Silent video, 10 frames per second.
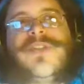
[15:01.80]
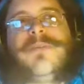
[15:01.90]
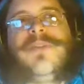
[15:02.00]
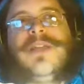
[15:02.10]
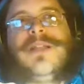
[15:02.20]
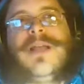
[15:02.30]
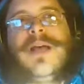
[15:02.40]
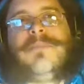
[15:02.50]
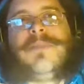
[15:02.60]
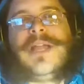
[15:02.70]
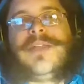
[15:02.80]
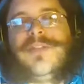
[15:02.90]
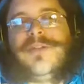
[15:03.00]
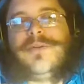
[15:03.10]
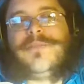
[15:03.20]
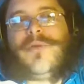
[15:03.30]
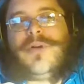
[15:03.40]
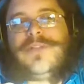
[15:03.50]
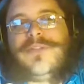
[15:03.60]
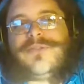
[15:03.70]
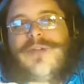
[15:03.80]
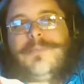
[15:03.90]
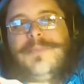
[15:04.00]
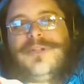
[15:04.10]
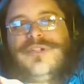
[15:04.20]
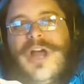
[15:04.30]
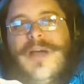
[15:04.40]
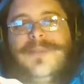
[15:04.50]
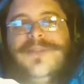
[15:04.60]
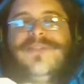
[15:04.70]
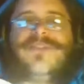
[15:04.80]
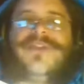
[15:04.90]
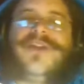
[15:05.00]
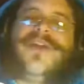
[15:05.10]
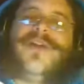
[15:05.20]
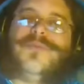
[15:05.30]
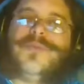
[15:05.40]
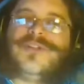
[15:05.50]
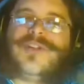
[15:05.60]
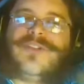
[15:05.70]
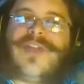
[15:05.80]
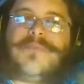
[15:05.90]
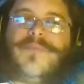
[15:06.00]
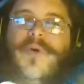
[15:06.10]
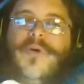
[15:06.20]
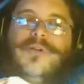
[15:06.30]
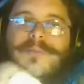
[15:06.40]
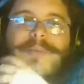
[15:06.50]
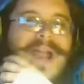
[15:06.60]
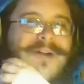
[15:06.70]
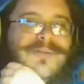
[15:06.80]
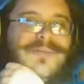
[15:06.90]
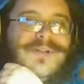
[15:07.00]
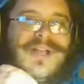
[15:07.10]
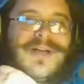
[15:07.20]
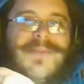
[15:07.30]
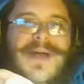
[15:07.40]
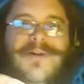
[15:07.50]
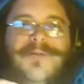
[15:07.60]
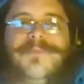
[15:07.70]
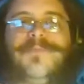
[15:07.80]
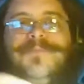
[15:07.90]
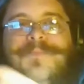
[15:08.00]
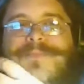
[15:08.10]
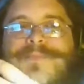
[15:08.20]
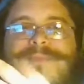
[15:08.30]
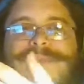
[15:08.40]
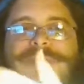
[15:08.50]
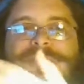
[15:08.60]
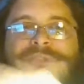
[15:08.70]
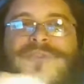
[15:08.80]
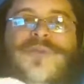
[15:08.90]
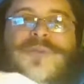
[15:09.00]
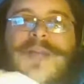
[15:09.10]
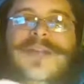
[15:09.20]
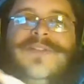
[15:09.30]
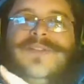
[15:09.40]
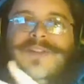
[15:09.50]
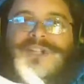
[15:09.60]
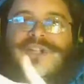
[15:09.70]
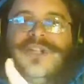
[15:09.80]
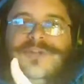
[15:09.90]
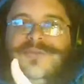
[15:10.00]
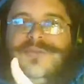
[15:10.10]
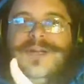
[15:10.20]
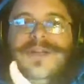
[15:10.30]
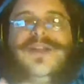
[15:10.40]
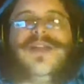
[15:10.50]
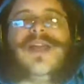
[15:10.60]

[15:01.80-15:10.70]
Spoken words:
something like The Boy in the Striped Pajamas, which is a moral parable about two innocent children